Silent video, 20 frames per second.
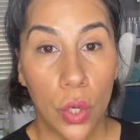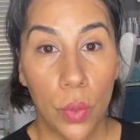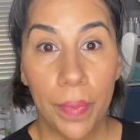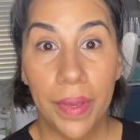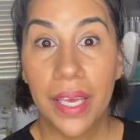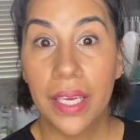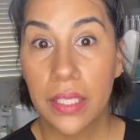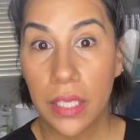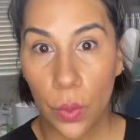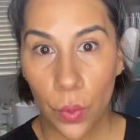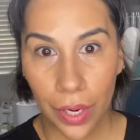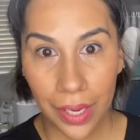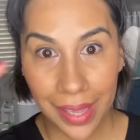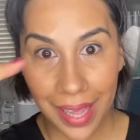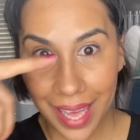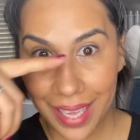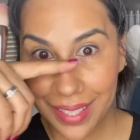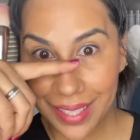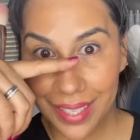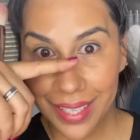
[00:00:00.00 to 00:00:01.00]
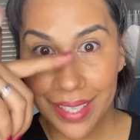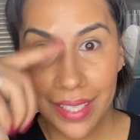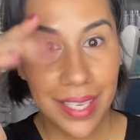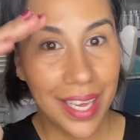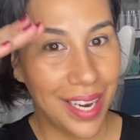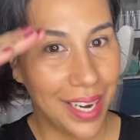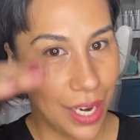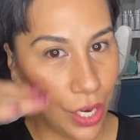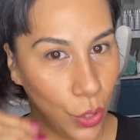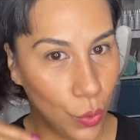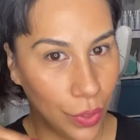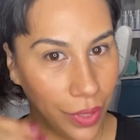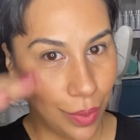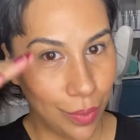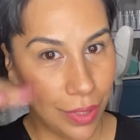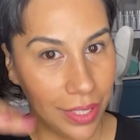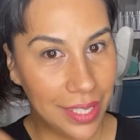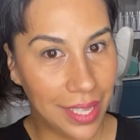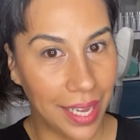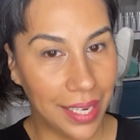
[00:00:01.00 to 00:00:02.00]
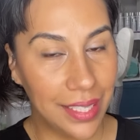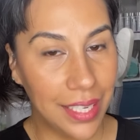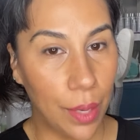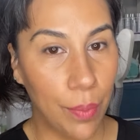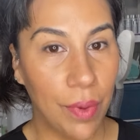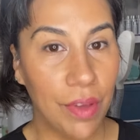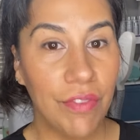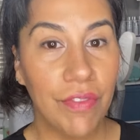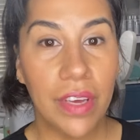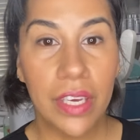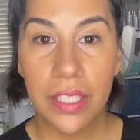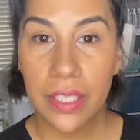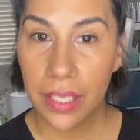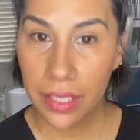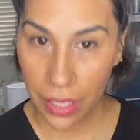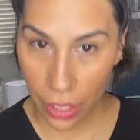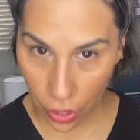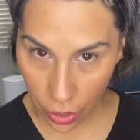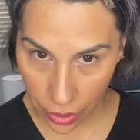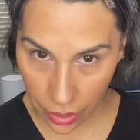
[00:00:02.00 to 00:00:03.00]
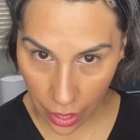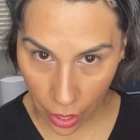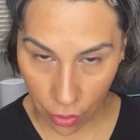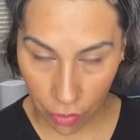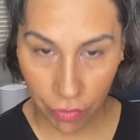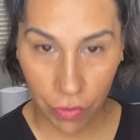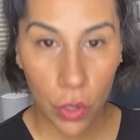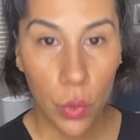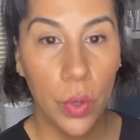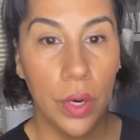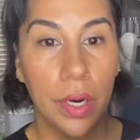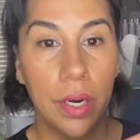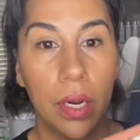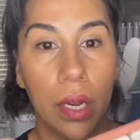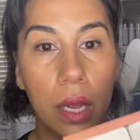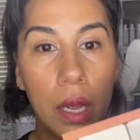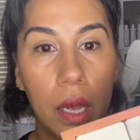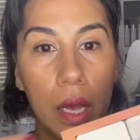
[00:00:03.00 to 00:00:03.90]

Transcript: because I wear glasses and I don't want them to slide down my face because I look down for work,